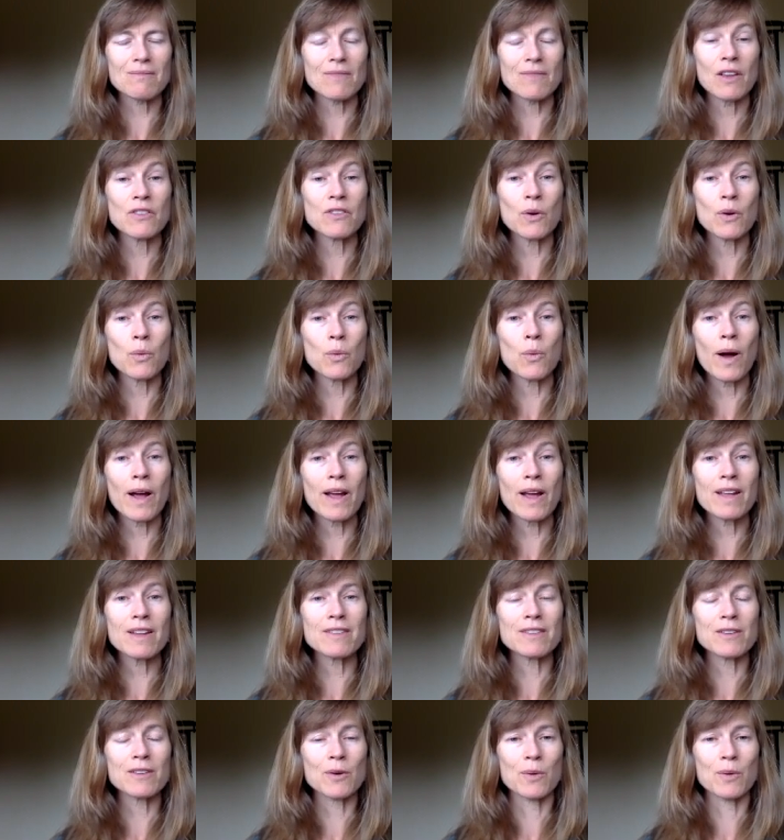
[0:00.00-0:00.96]
So why
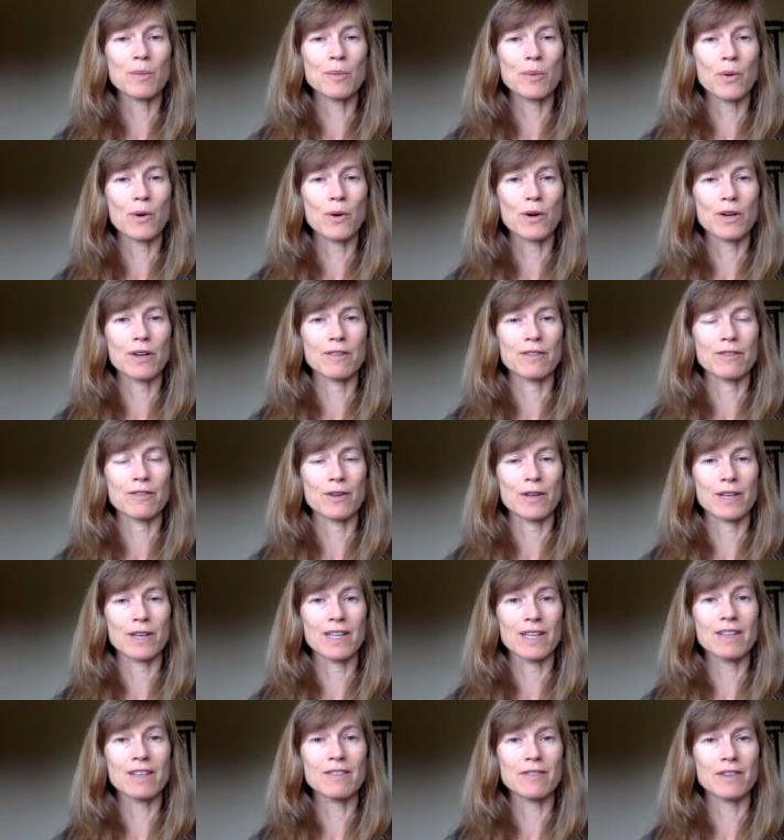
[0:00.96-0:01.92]
it's so important for
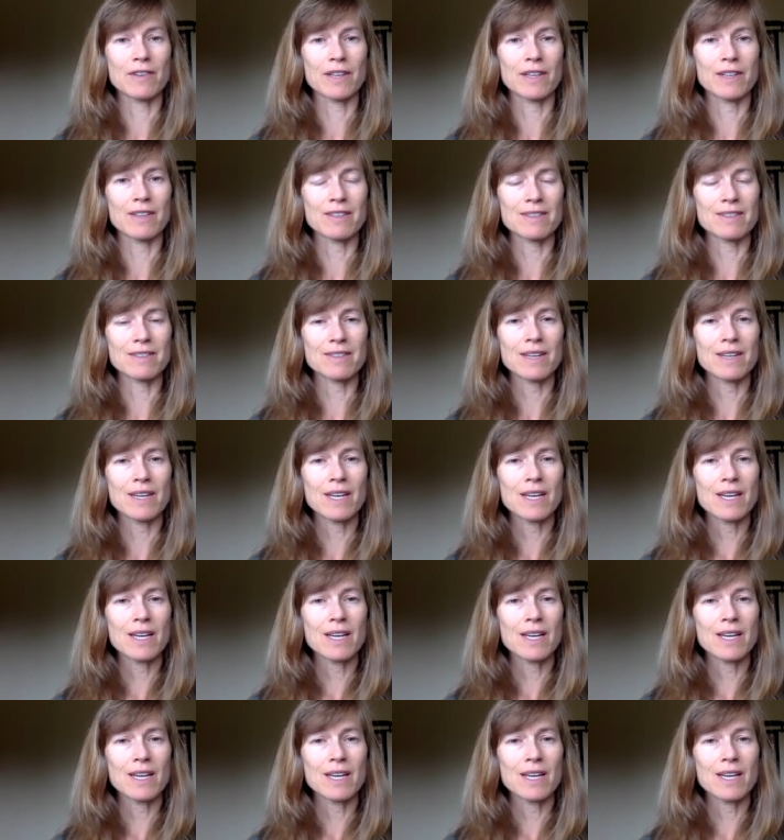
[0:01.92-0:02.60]
infants